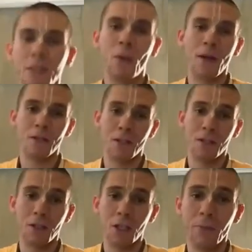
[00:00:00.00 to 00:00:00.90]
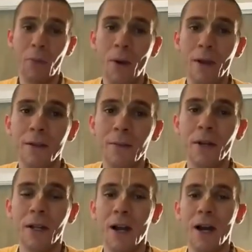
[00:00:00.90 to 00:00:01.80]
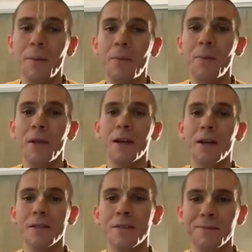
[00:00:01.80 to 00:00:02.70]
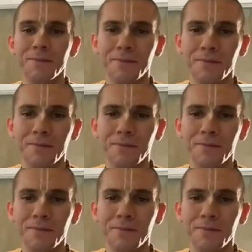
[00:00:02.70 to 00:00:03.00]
good question, a good point to bring up, because